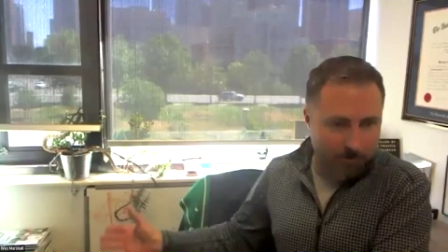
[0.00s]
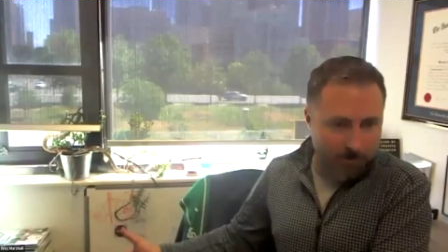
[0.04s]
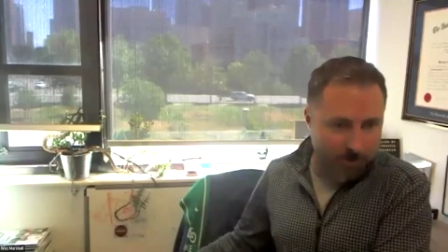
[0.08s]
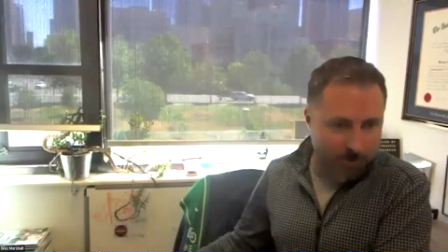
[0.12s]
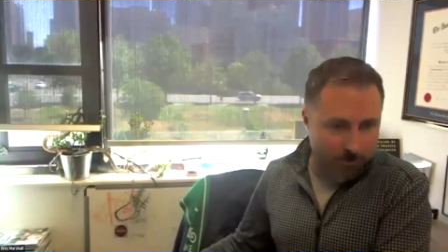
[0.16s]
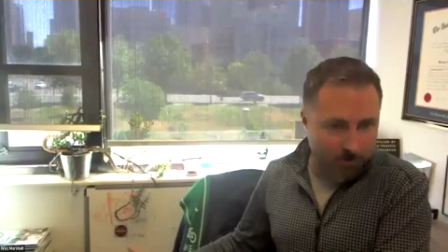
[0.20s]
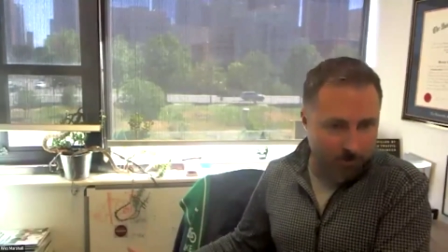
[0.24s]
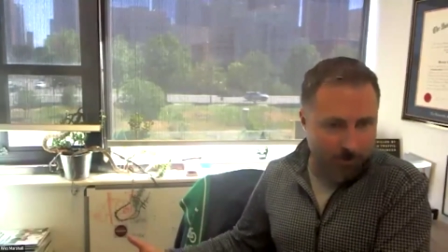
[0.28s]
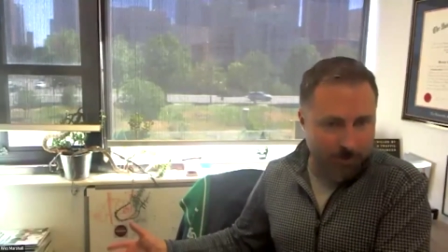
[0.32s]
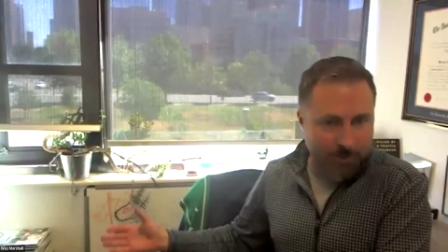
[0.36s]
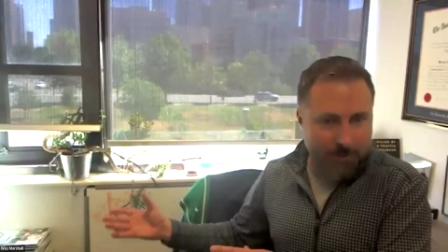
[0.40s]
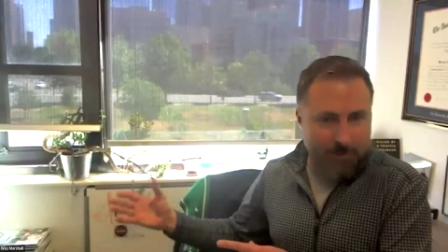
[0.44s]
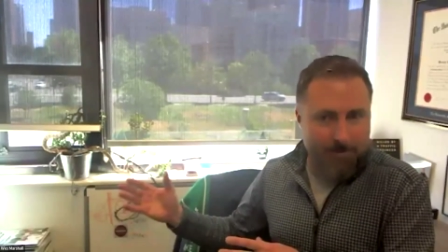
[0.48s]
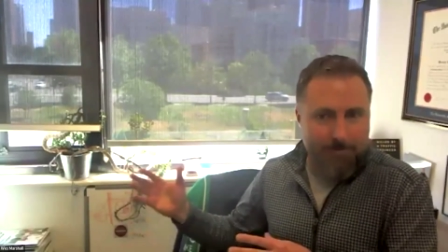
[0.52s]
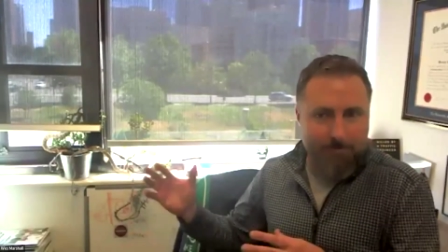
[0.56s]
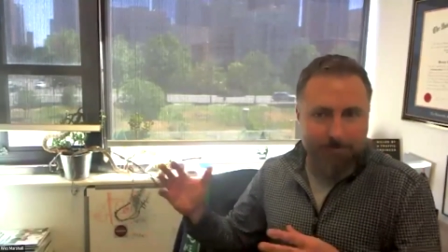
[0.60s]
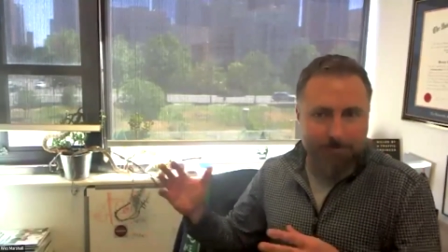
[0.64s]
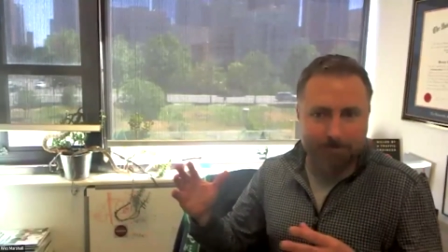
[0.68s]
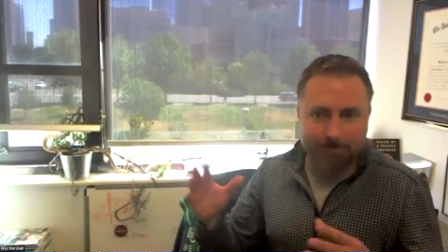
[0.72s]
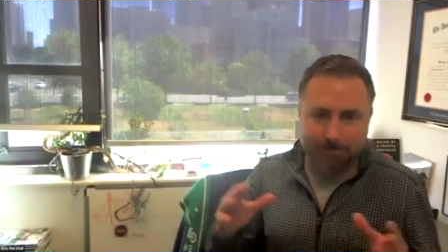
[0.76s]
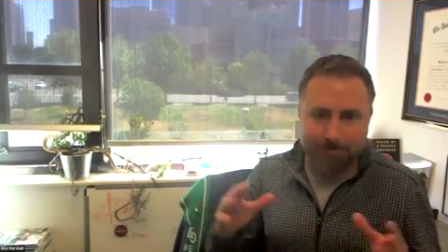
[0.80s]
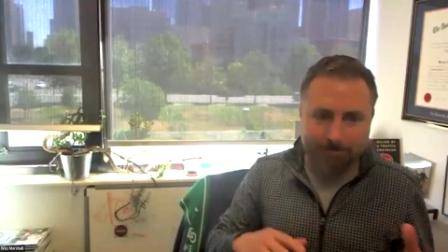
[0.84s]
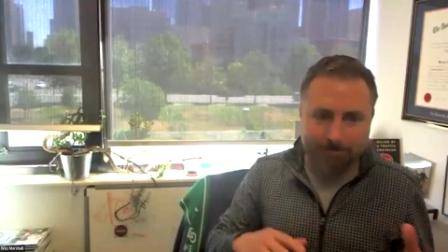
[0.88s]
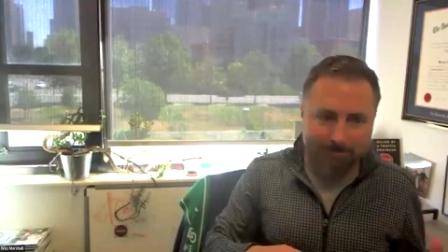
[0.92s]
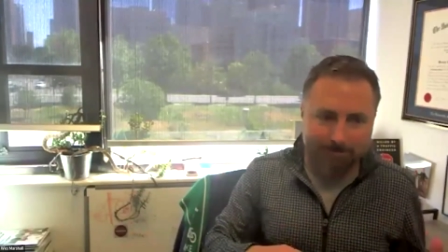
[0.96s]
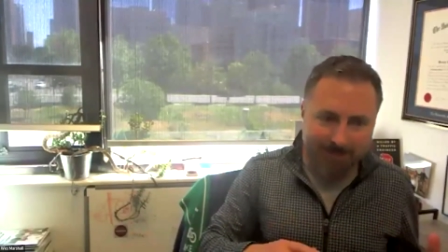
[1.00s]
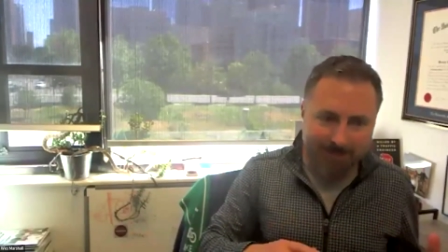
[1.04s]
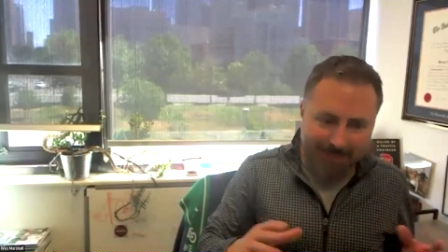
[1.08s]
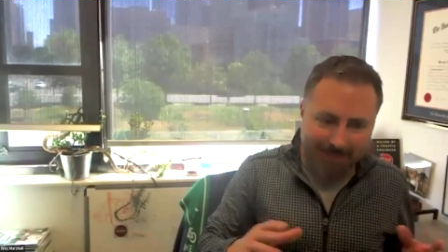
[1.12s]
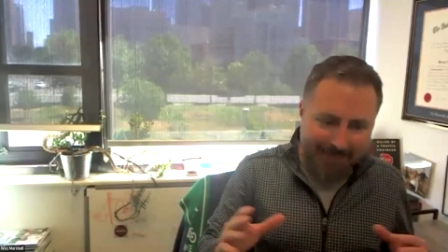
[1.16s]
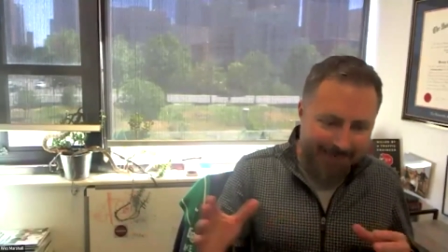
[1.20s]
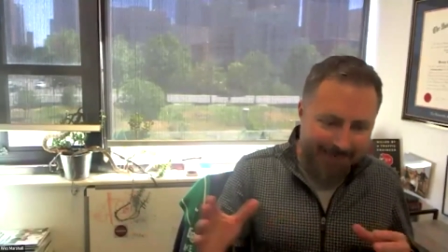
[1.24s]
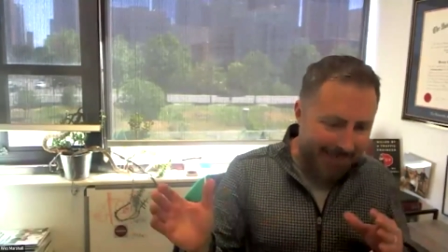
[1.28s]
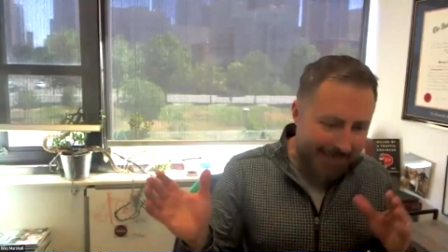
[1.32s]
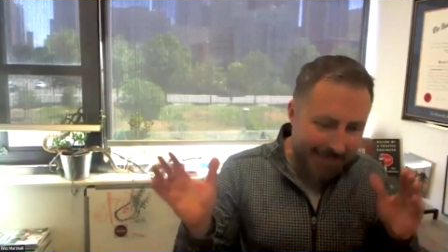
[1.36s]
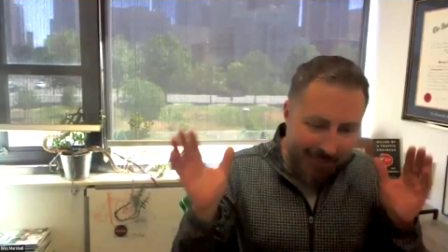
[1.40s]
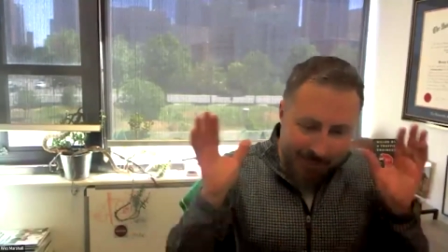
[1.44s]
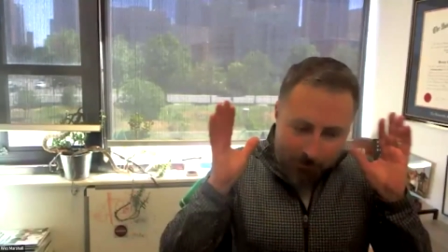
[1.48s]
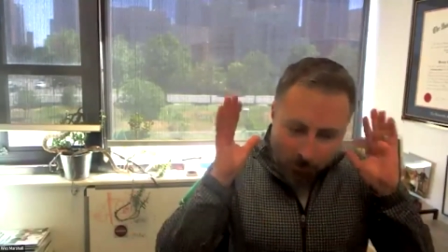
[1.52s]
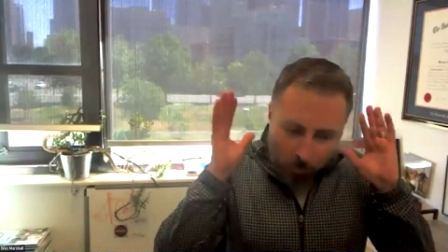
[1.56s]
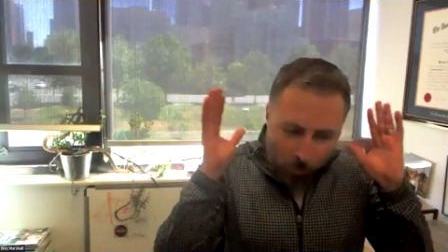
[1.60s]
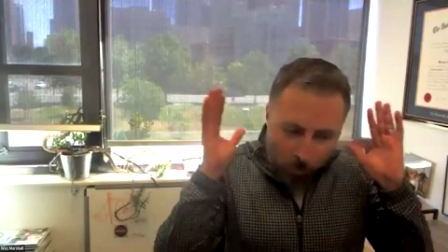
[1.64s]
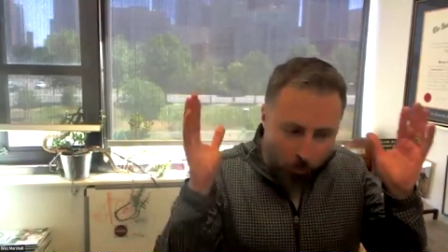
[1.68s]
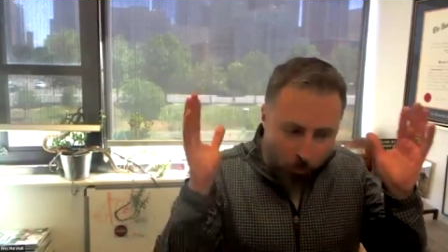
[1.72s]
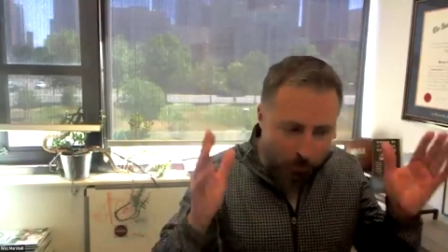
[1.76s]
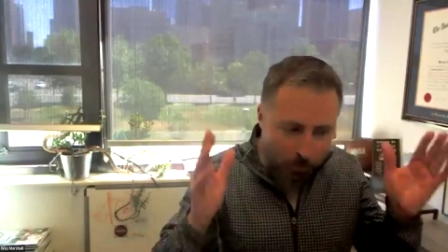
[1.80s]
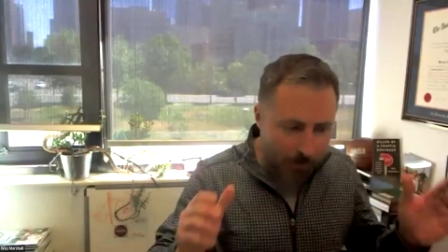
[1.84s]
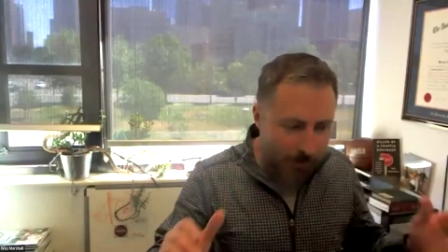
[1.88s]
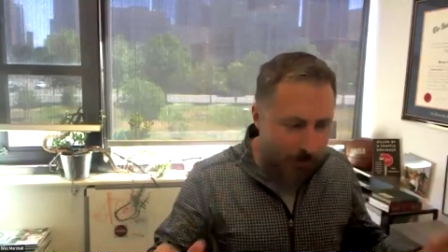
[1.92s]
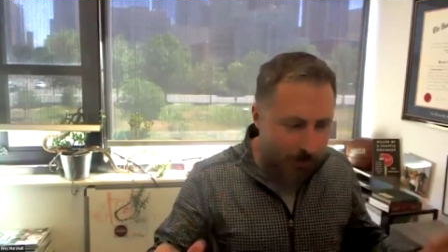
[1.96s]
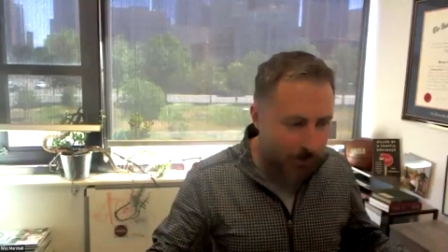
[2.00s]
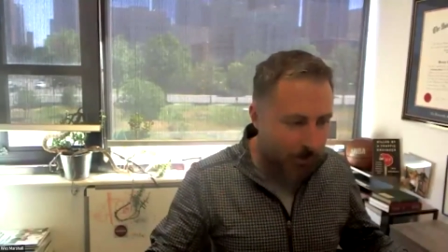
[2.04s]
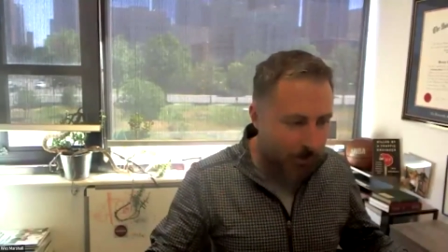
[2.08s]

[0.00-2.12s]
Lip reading: street. And he really